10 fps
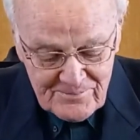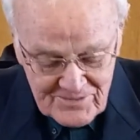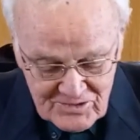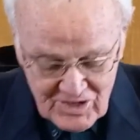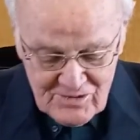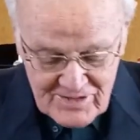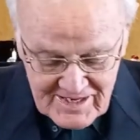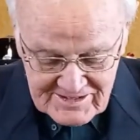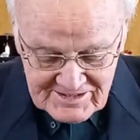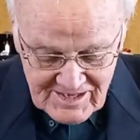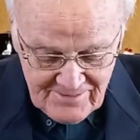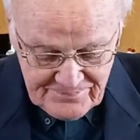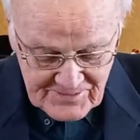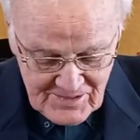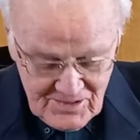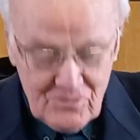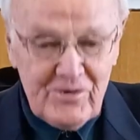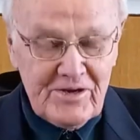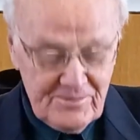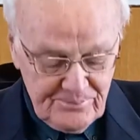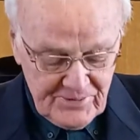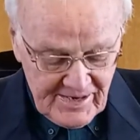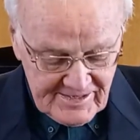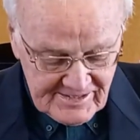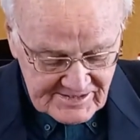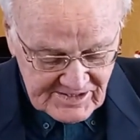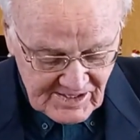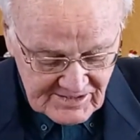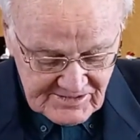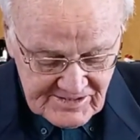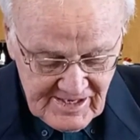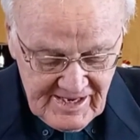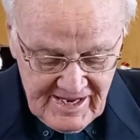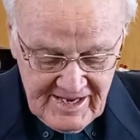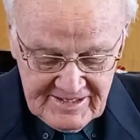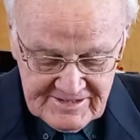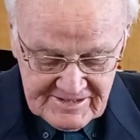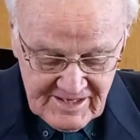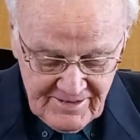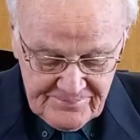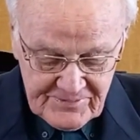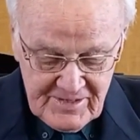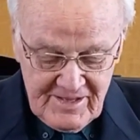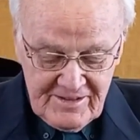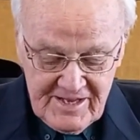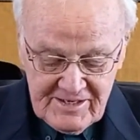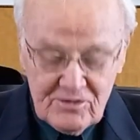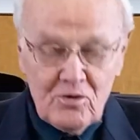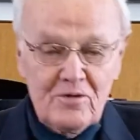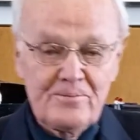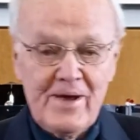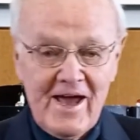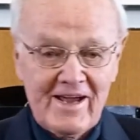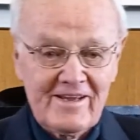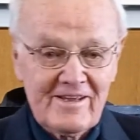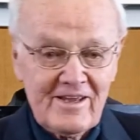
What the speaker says: so that we can pray in tongues and then look back.